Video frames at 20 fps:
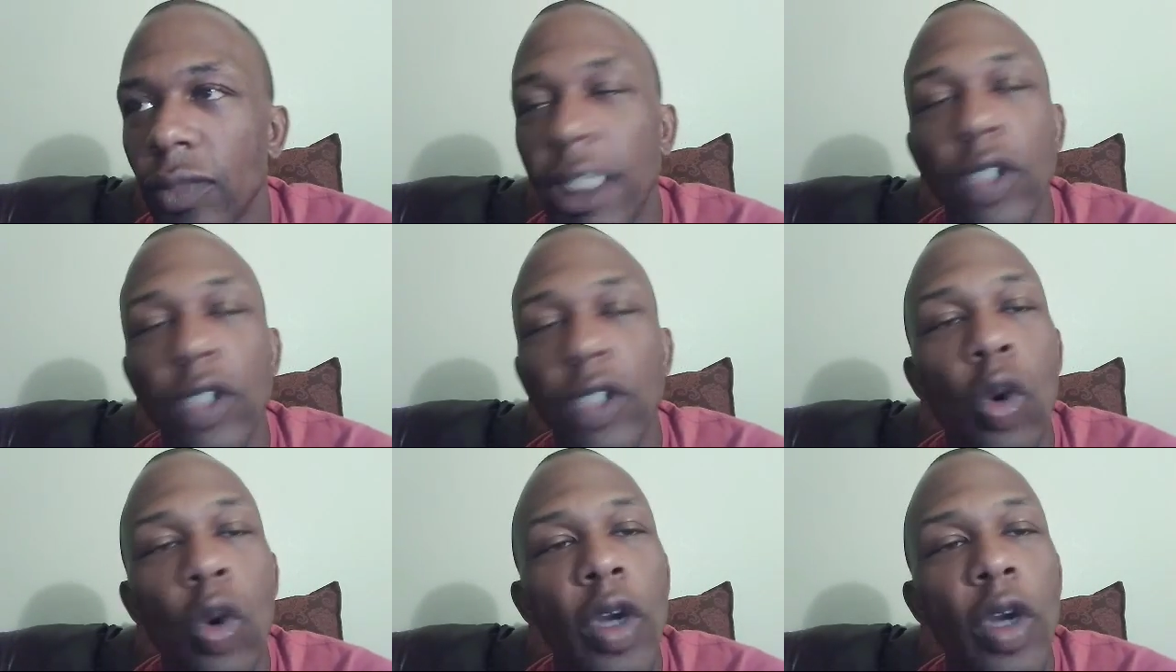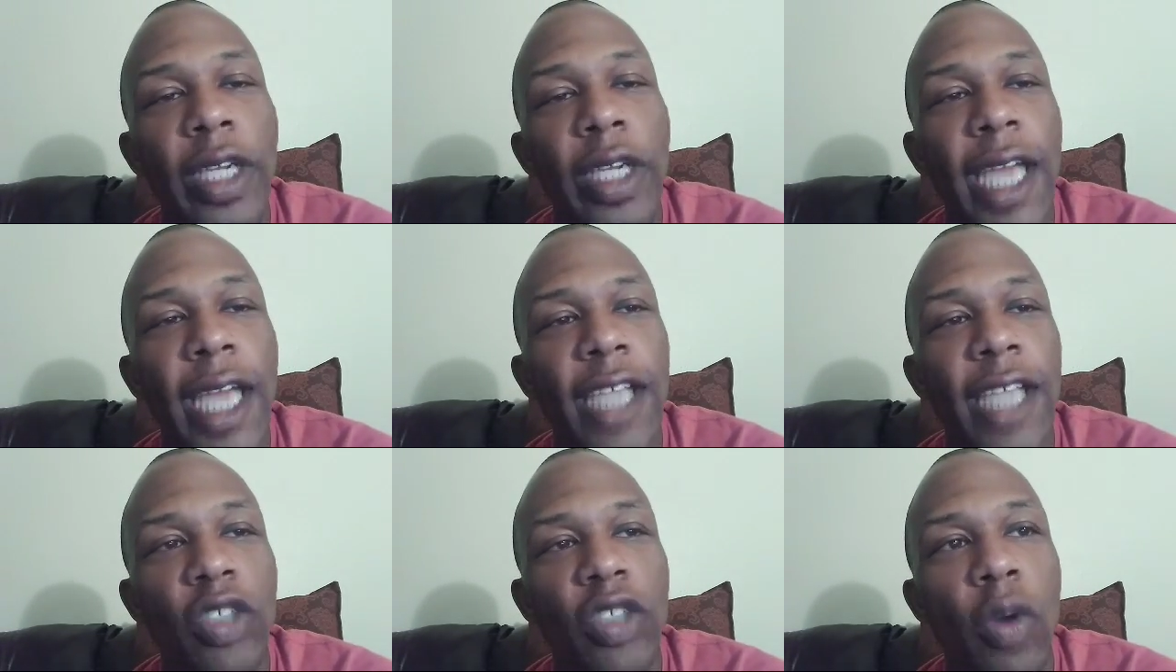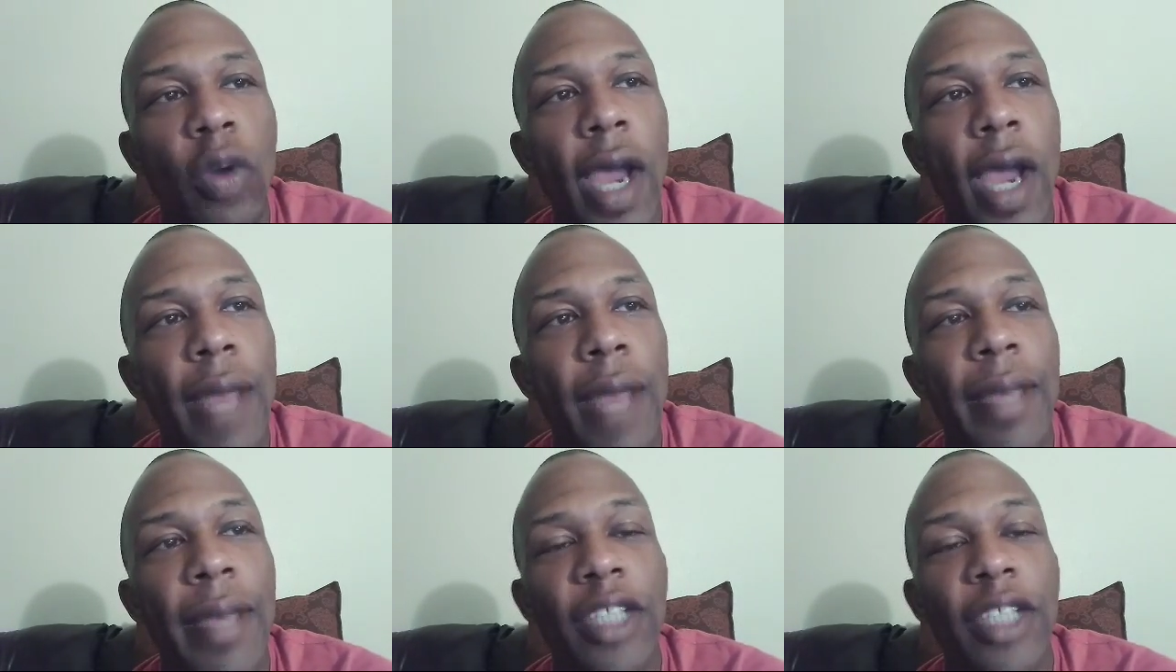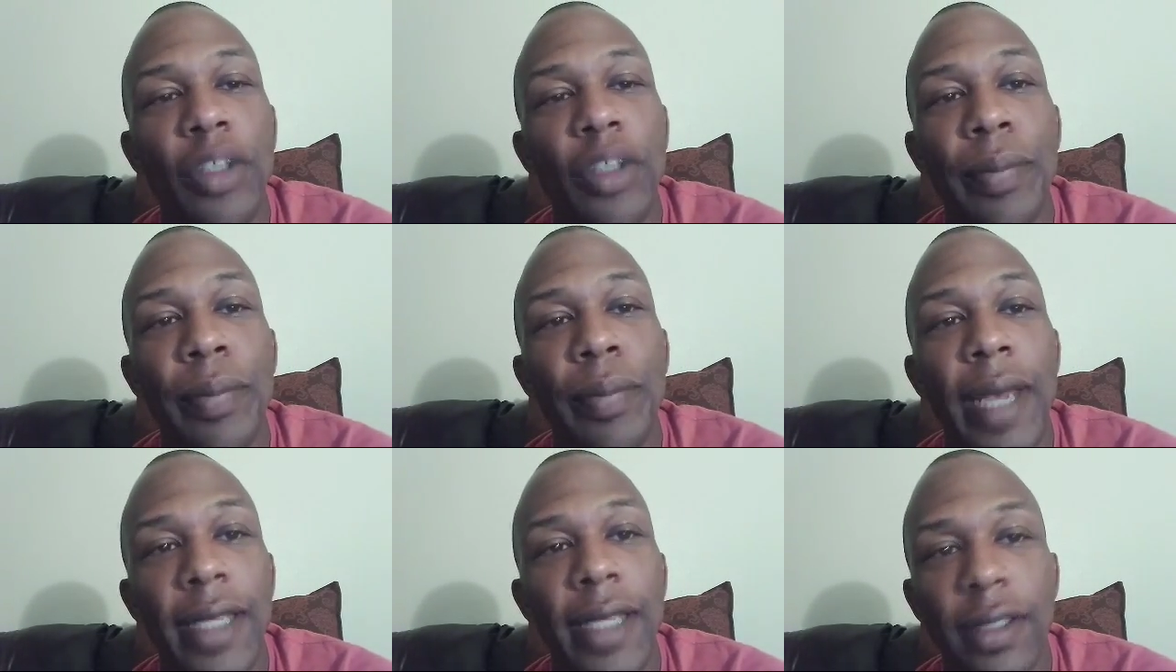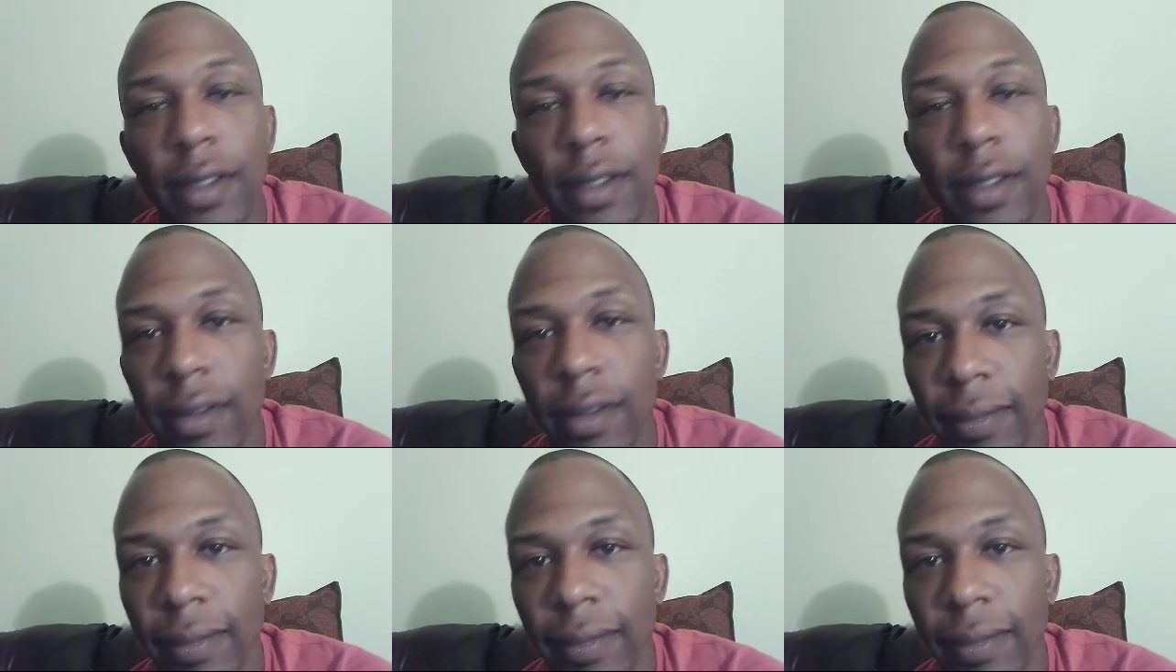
That's organized crime at your best.